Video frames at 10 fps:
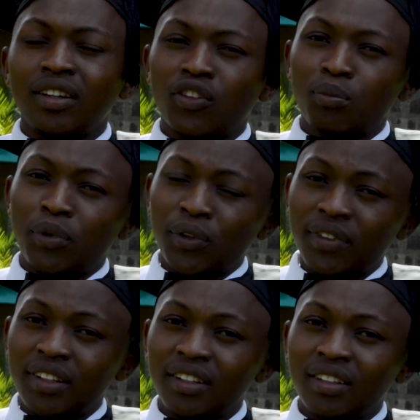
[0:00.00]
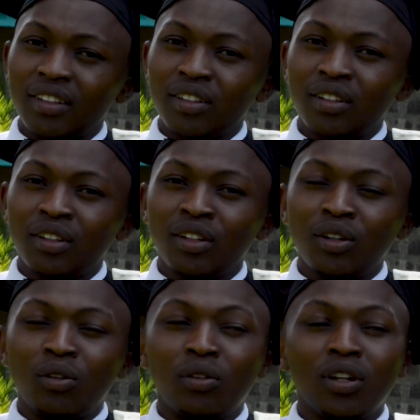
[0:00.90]
sports,
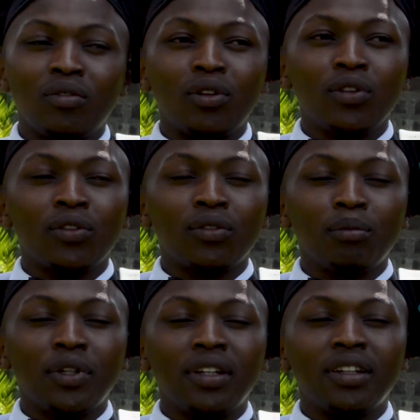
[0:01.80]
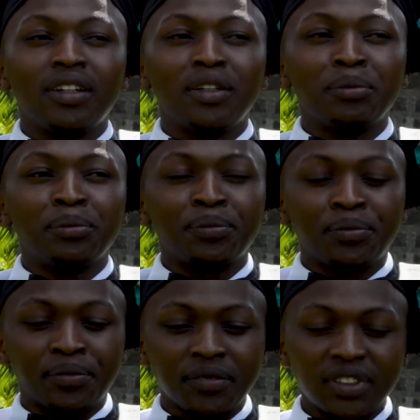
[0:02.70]
where I've always been
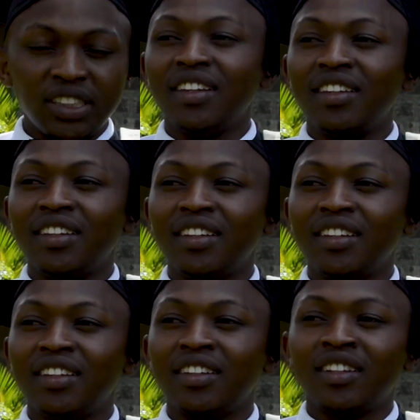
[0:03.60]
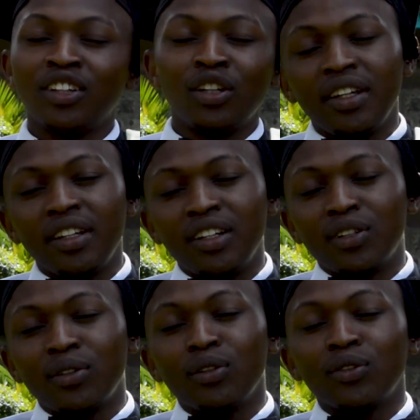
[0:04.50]
in the
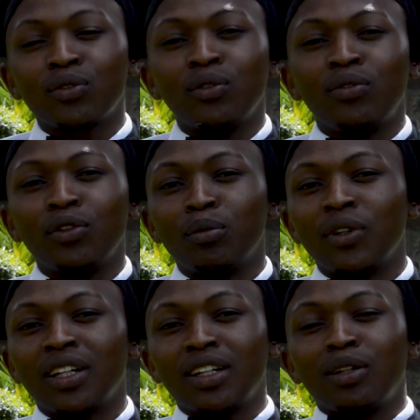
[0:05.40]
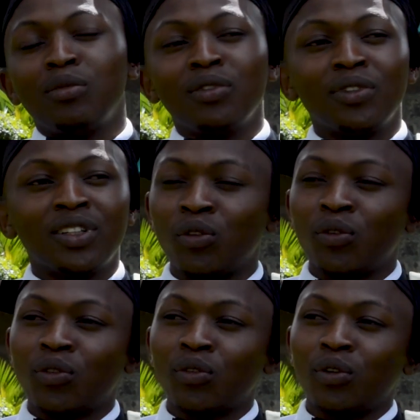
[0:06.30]
Egerton Law School Football Club.
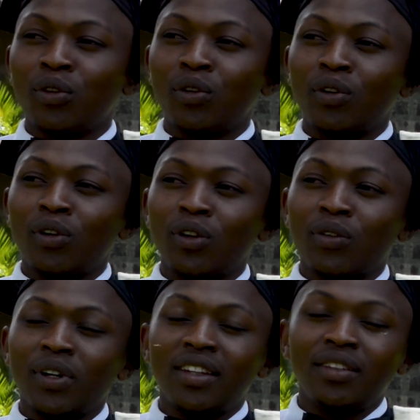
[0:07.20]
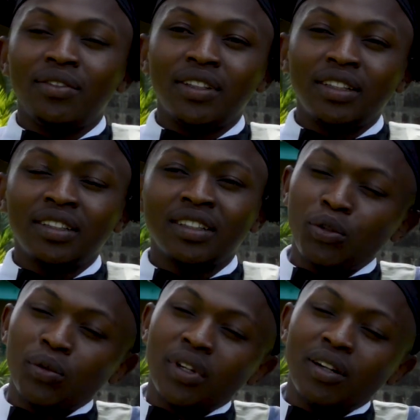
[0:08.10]
So also at the field,
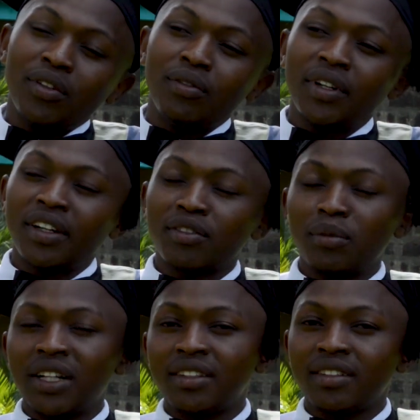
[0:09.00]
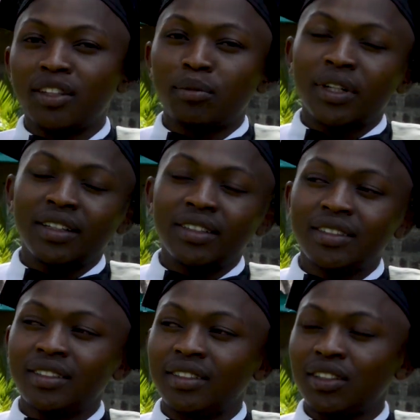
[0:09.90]
we could have the various matches and
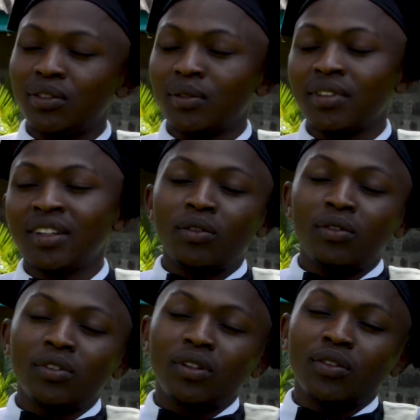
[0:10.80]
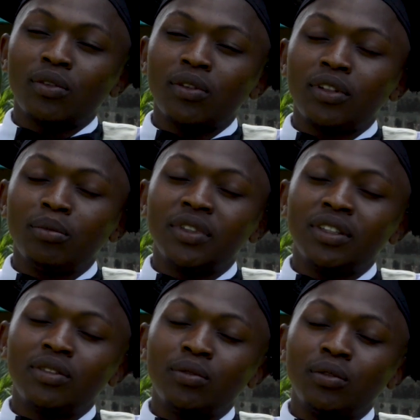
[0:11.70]
practice sessions, which also
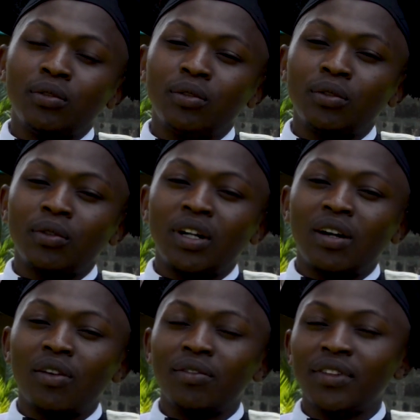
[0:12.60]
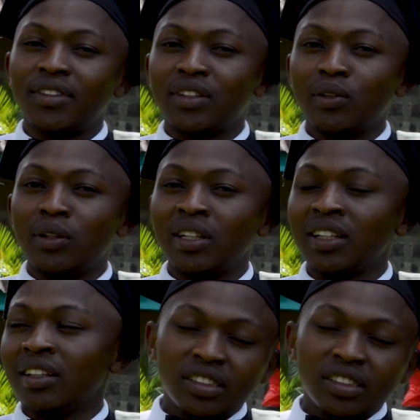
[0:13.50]
contributed to our physical